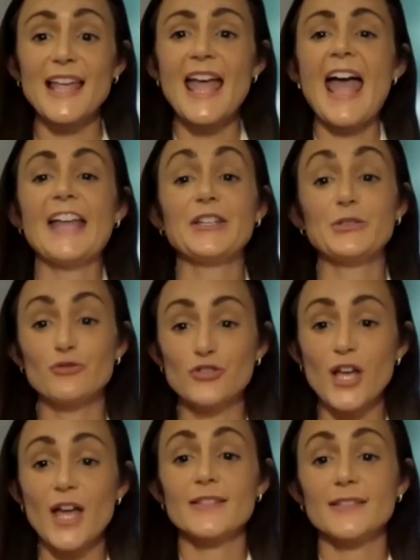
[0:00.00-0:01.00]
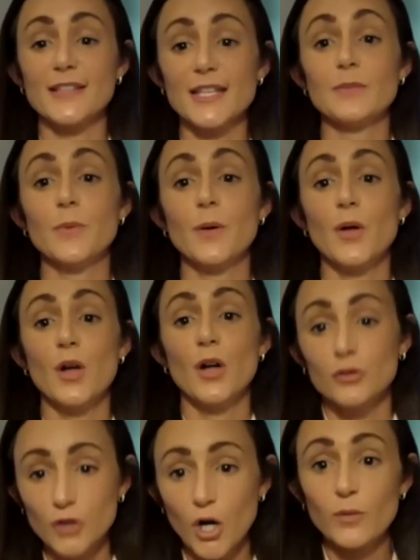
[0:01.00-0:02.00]
Yeah. And you just keep
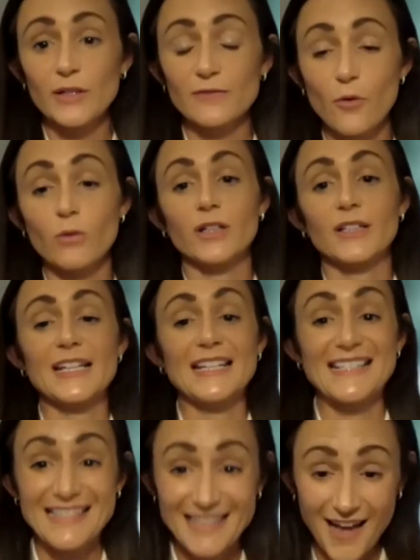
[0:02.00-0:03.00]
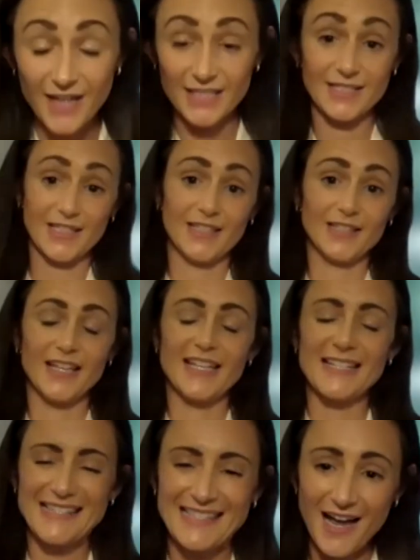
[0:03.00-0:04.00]
going forward. It is not easy. It
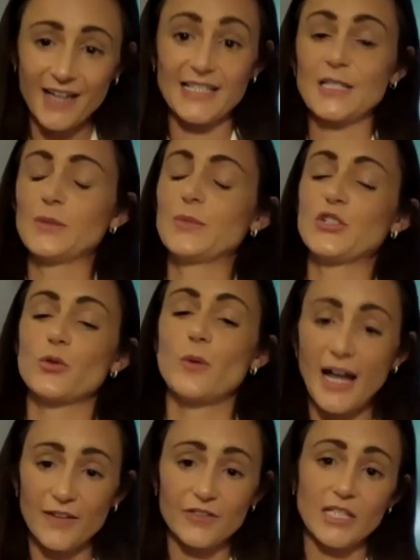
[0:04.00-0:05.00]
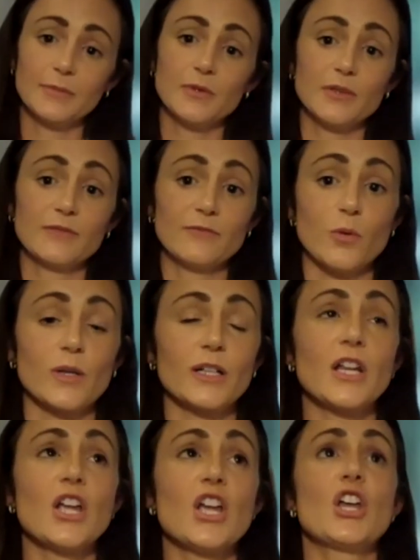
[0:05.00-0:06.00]
is not easy, but you have to keep going forward.
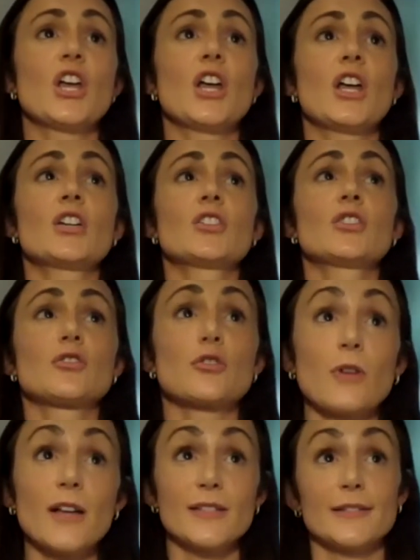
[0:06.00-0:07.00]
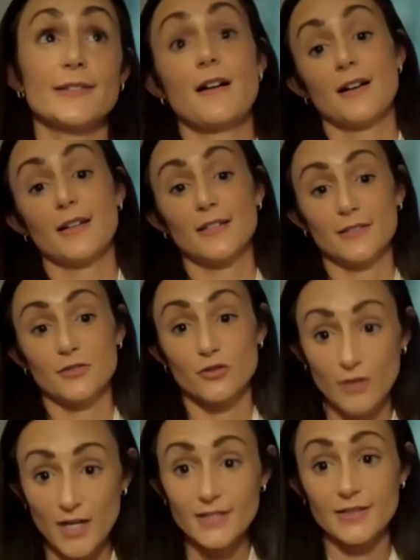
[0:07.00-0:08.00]
Trust God.
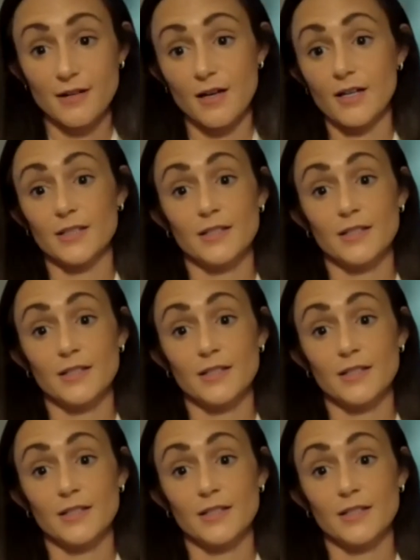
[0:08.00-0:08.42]
Trust God.